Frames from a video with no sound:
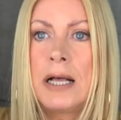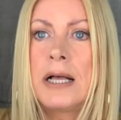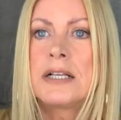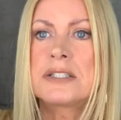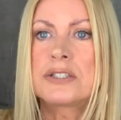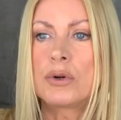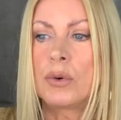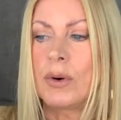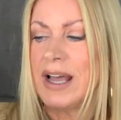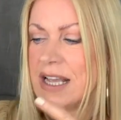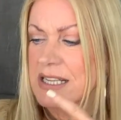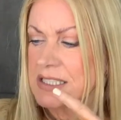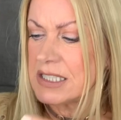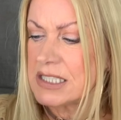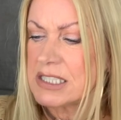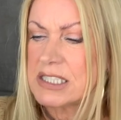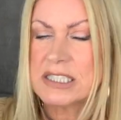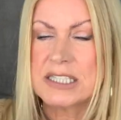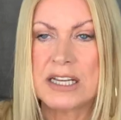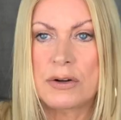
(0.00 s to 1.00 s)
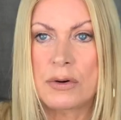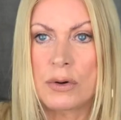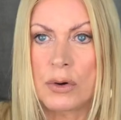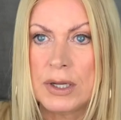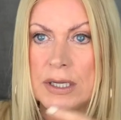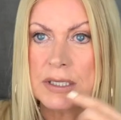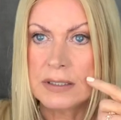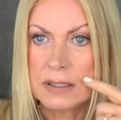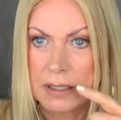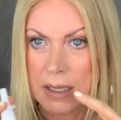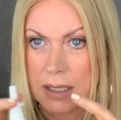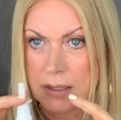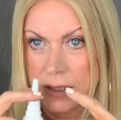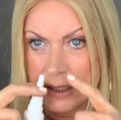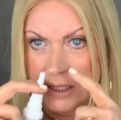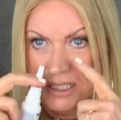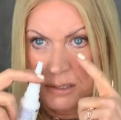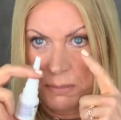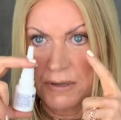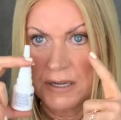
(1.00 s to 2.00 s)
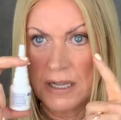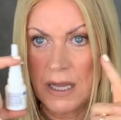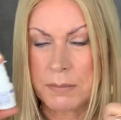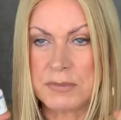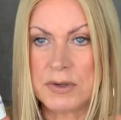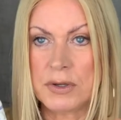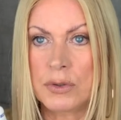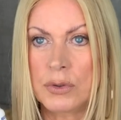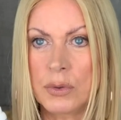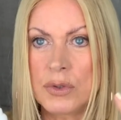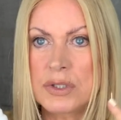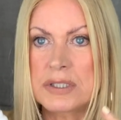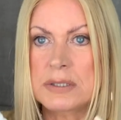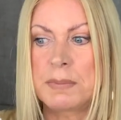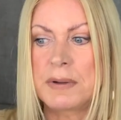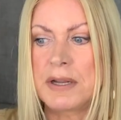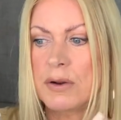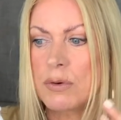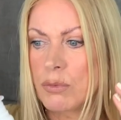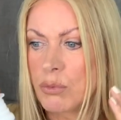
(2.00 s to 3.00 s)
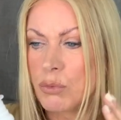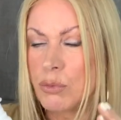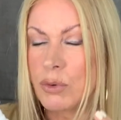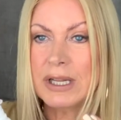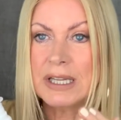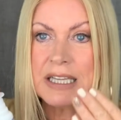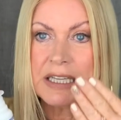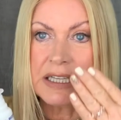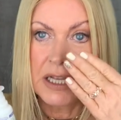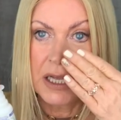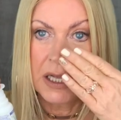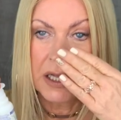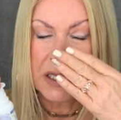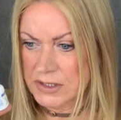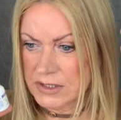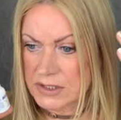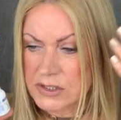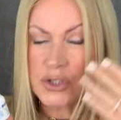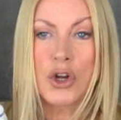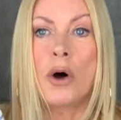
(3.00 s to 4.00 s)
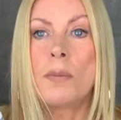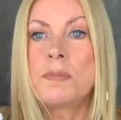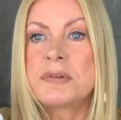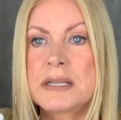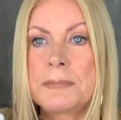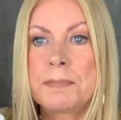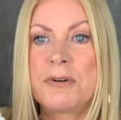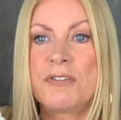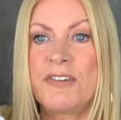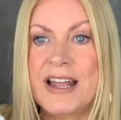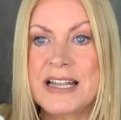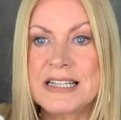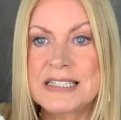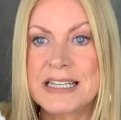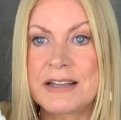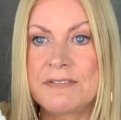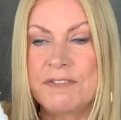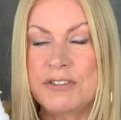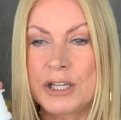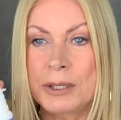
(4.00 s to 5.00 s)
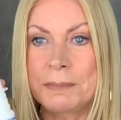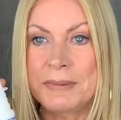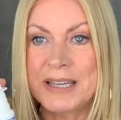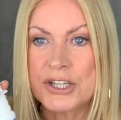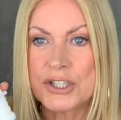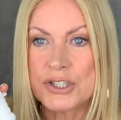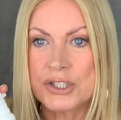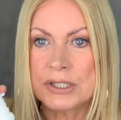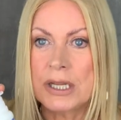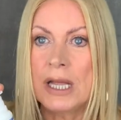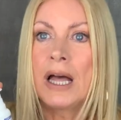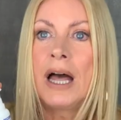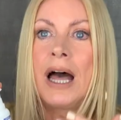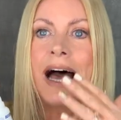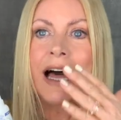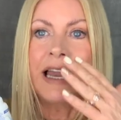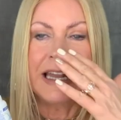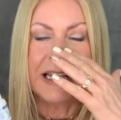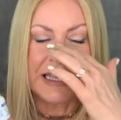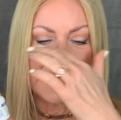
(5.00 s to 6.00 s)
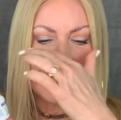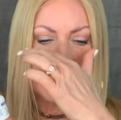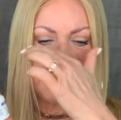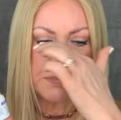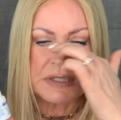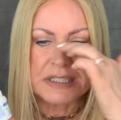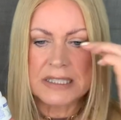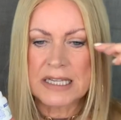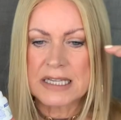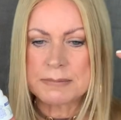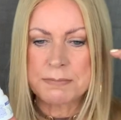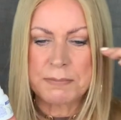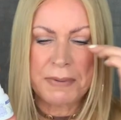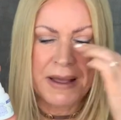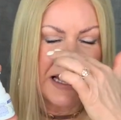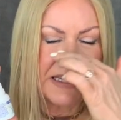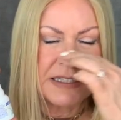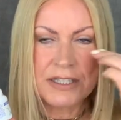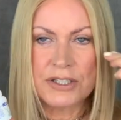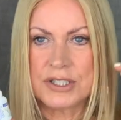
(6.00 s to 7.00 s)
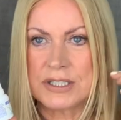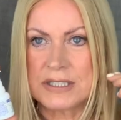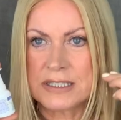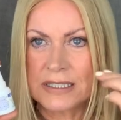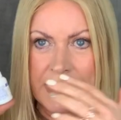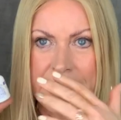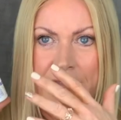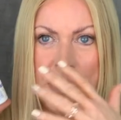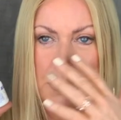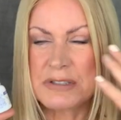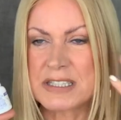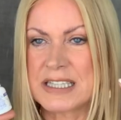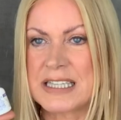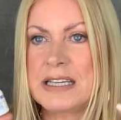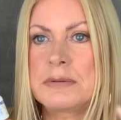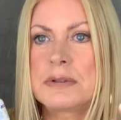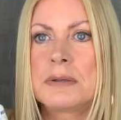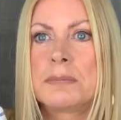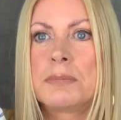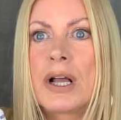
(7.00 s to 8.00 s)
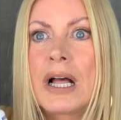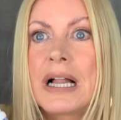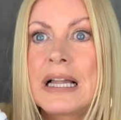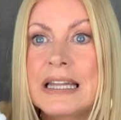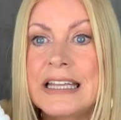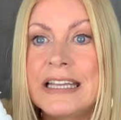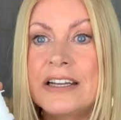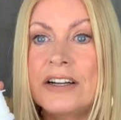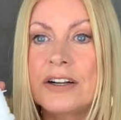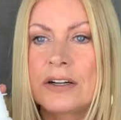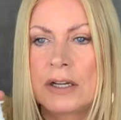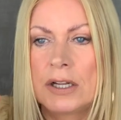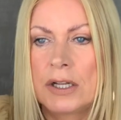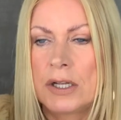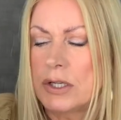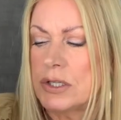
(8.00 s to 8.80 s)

So it steroid that you spray up your nose, but it really stops, it prevents inflammation, and it keeps these passages, it helps keep them clear.